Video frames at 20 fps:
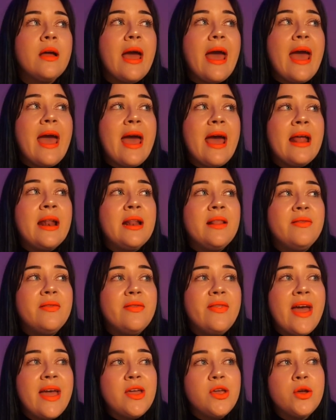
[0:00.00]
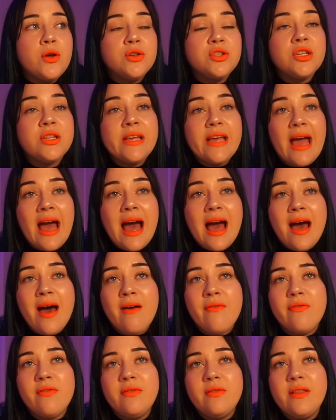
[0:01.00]
And they usually
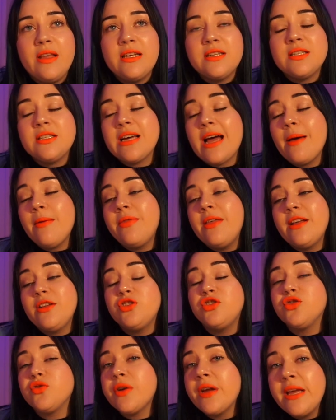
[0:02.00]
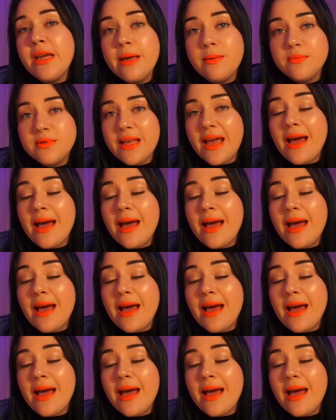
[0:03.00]
have dreams.